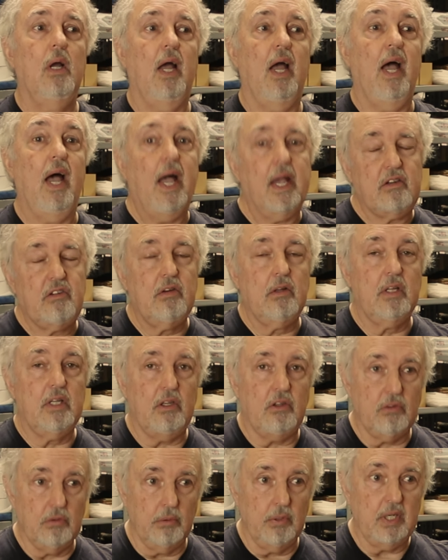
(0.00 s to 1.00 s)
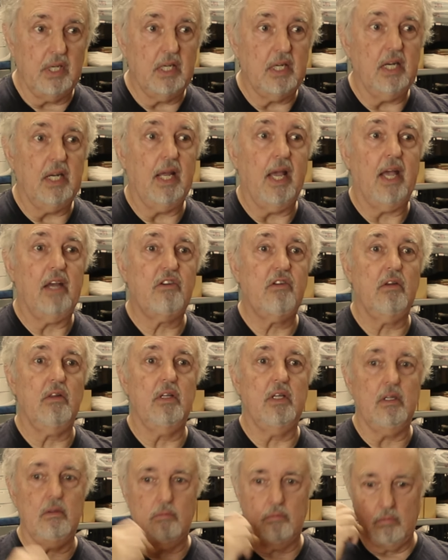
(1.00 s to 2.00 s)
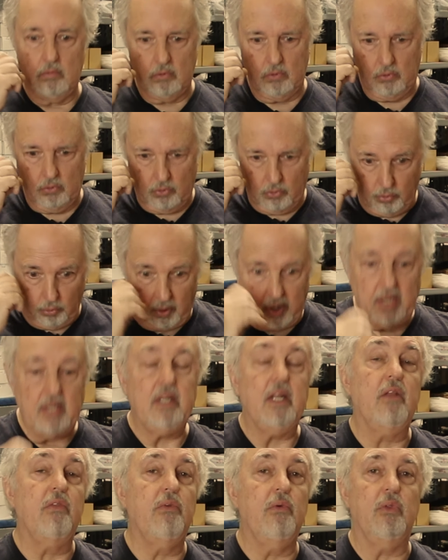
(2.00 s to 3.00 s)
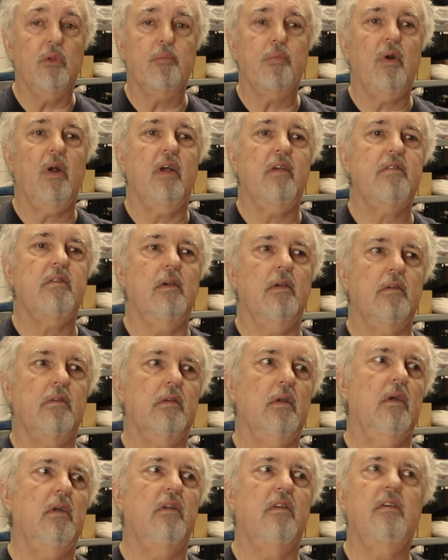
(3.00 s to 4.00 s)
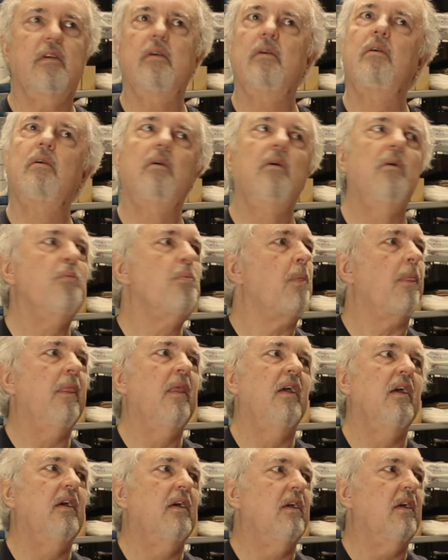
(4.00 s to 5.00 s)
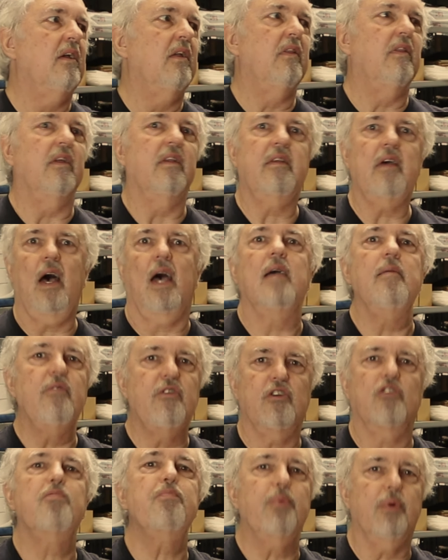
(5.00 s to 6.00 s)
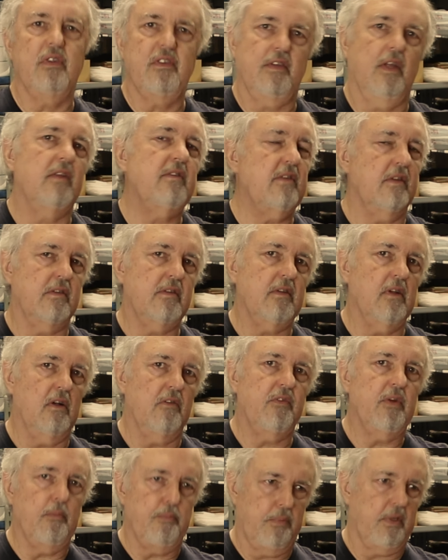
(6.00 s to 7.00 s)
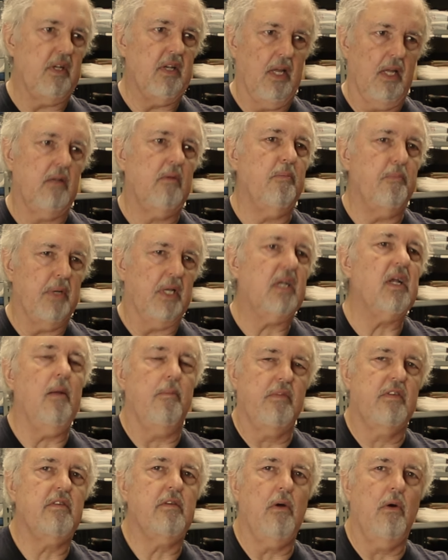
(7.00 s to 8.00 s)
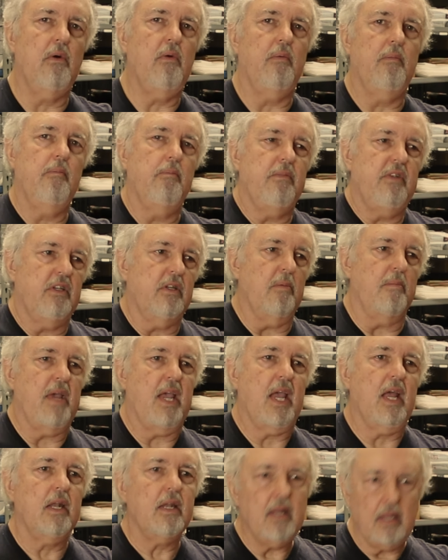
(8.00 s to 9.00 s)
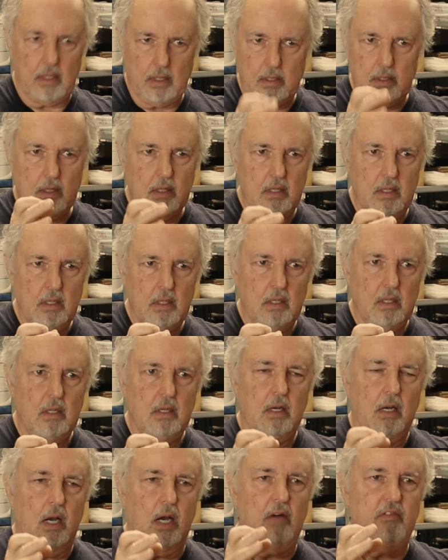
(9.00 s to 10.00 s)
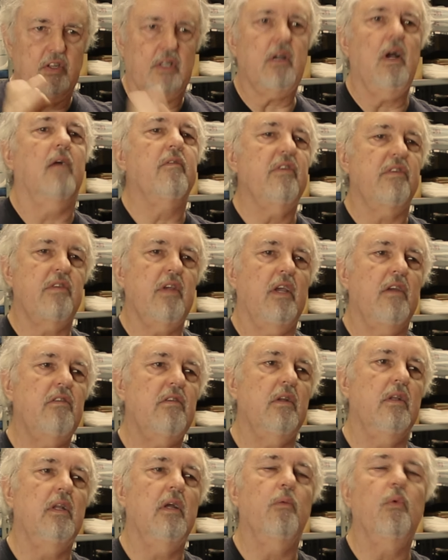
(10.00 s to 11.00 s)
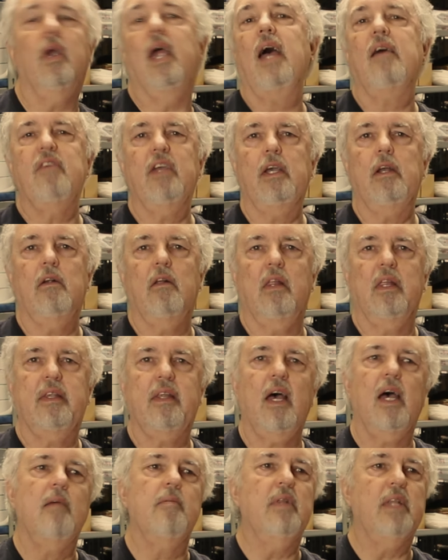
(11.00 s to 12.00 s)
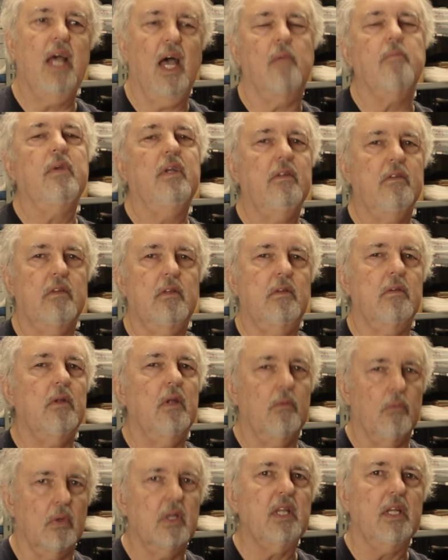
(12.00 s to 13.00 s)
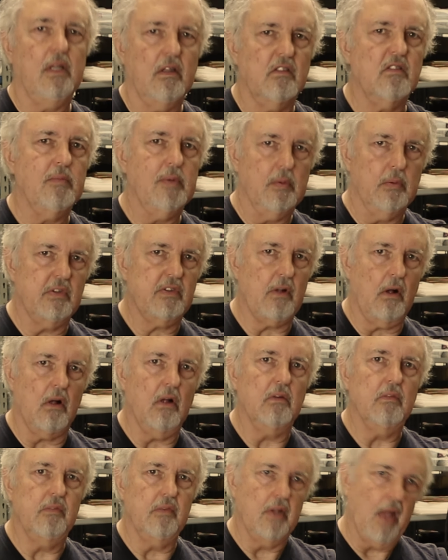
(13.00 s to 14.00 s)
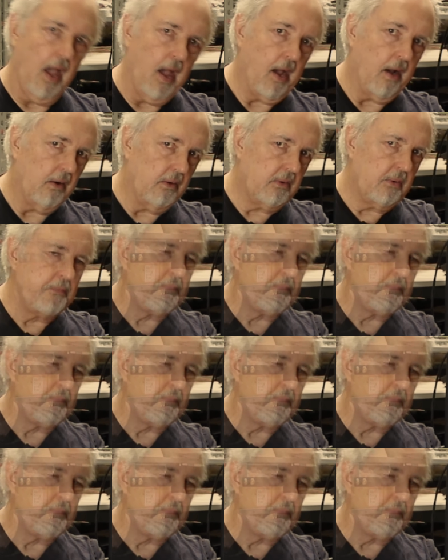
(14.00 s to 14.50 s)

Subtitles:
actually doing it and actually grinding through the process until the time just presents itself. It becomes so demanding of a conversation that we're having it all the time, and that means that it really needs to be resolved now.